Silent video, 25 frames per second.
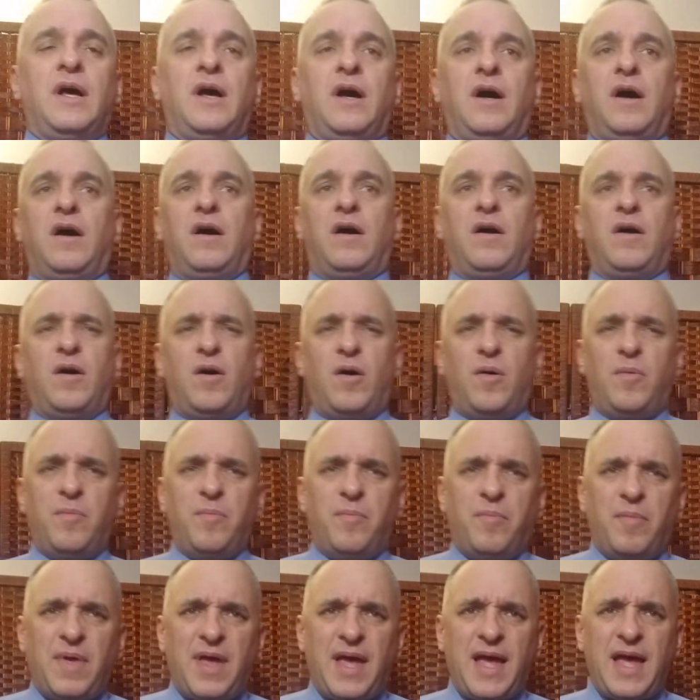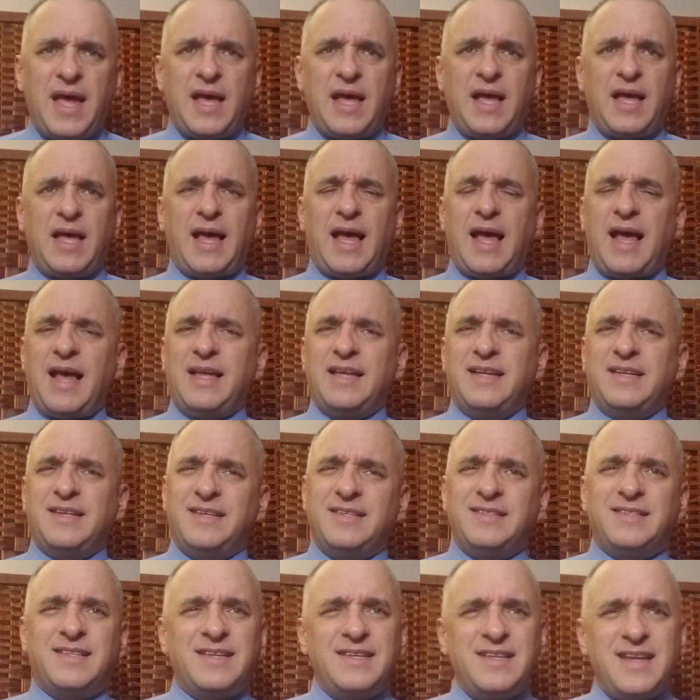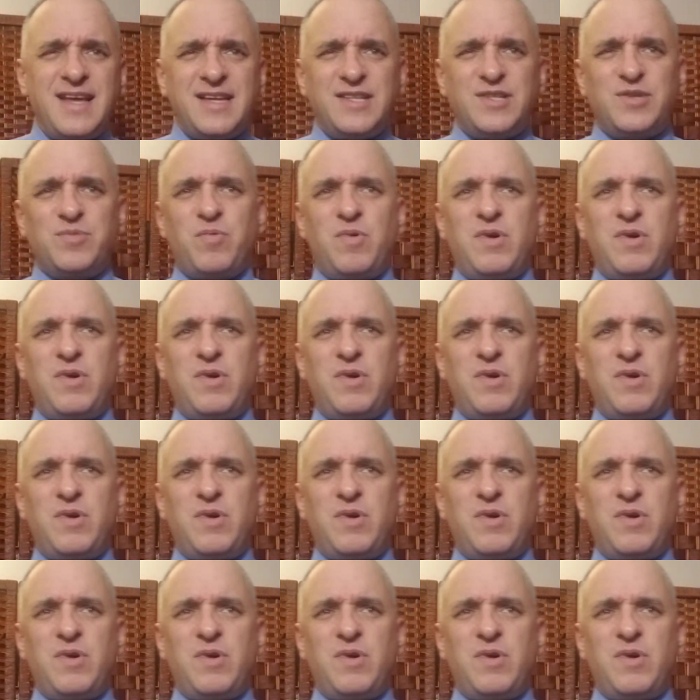The next